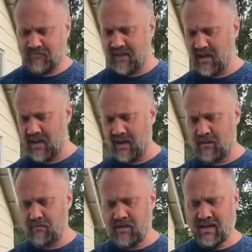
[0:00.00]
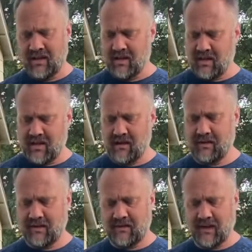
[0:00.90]
I
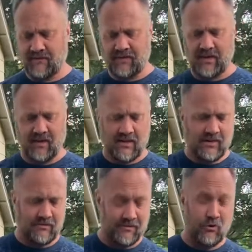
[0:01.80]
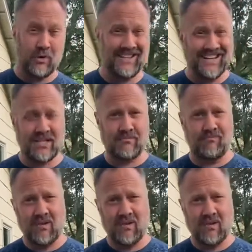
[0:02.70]
mean, if the Vortex